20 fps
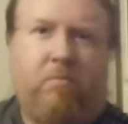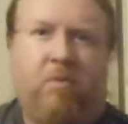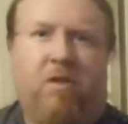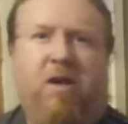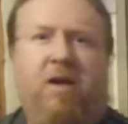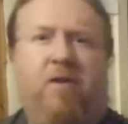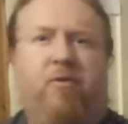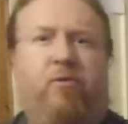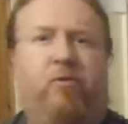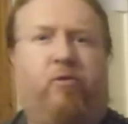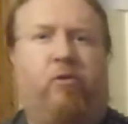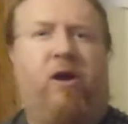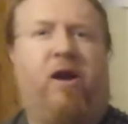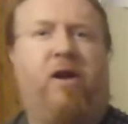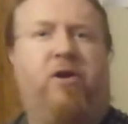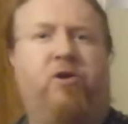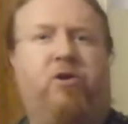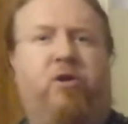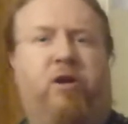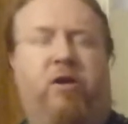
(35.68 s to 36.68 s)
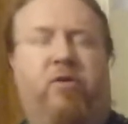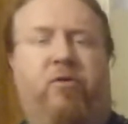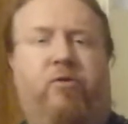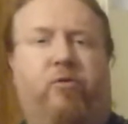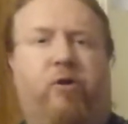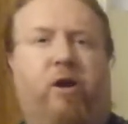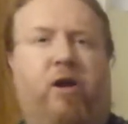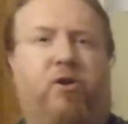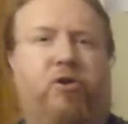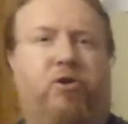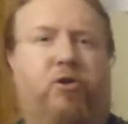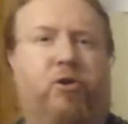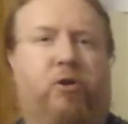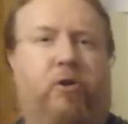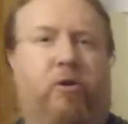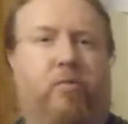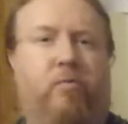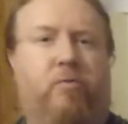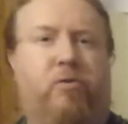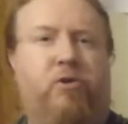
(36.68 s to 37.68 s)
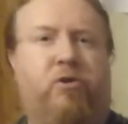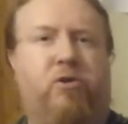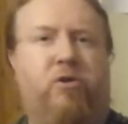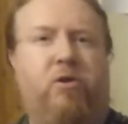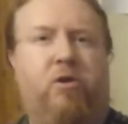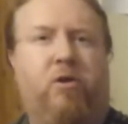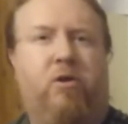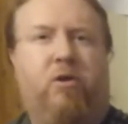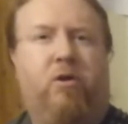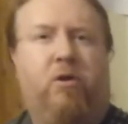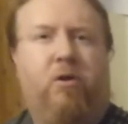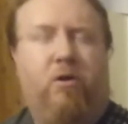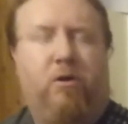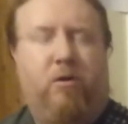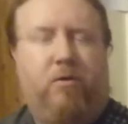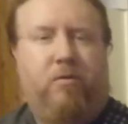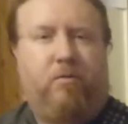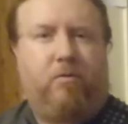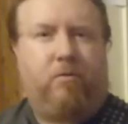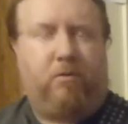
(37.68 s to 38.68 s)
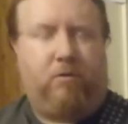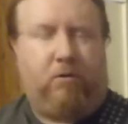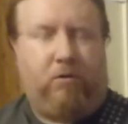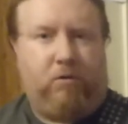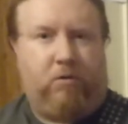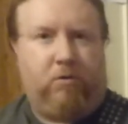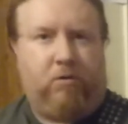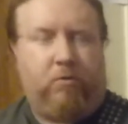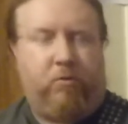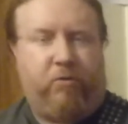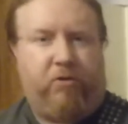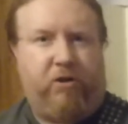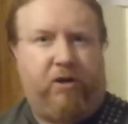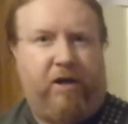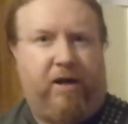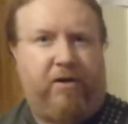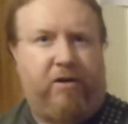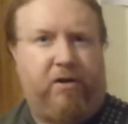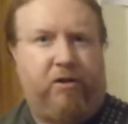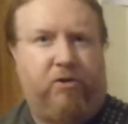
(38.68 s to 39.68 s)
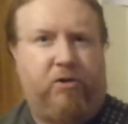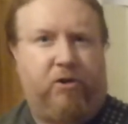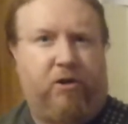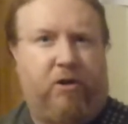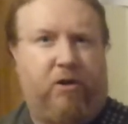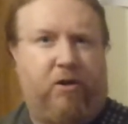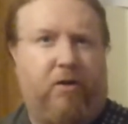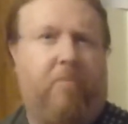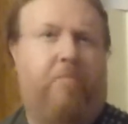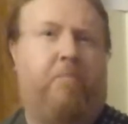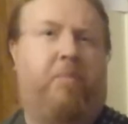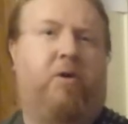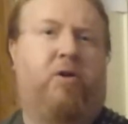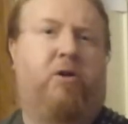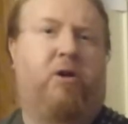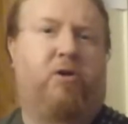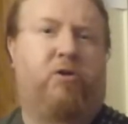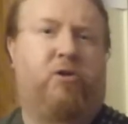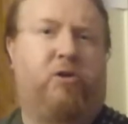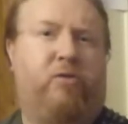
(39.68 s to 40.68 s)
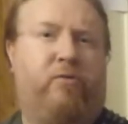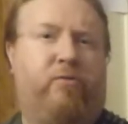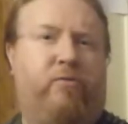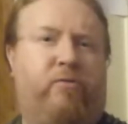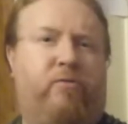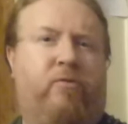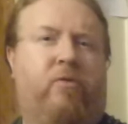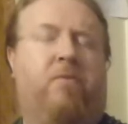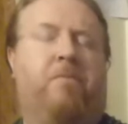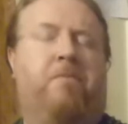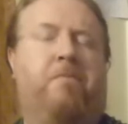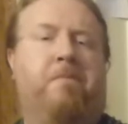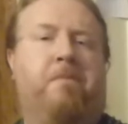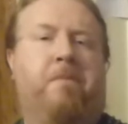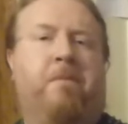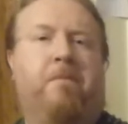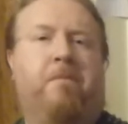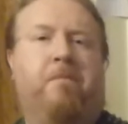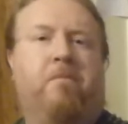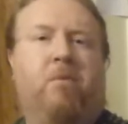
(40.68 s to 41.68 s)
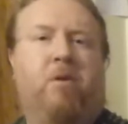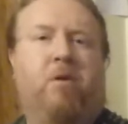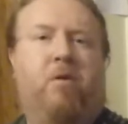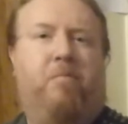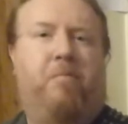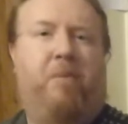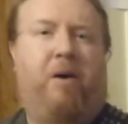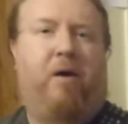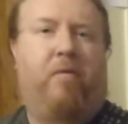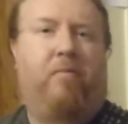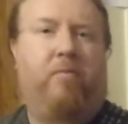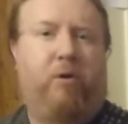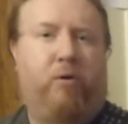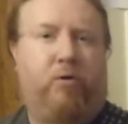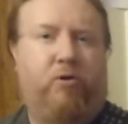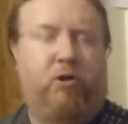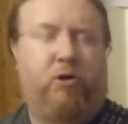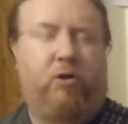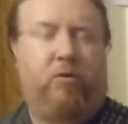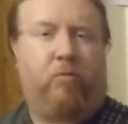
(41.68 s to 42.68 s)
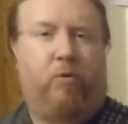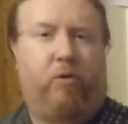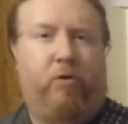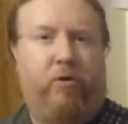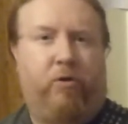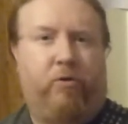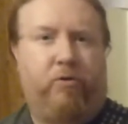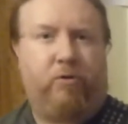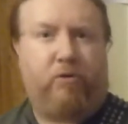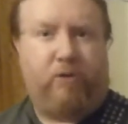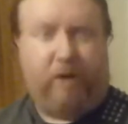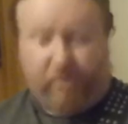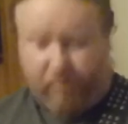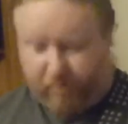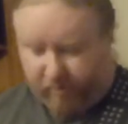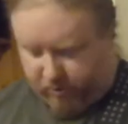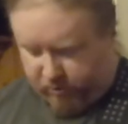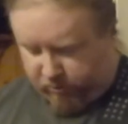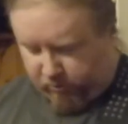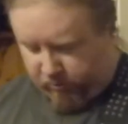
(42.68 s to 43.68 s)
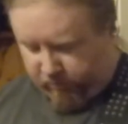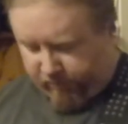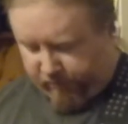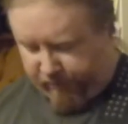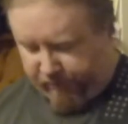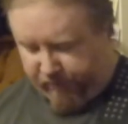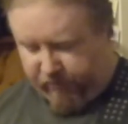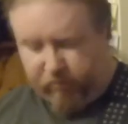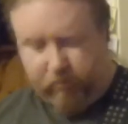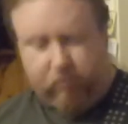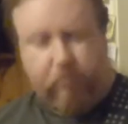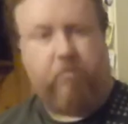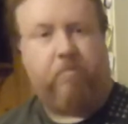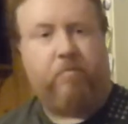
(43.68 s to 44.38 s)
in thrash terms, with the added percussive palm muting and whatnot, you get this sort of a feel.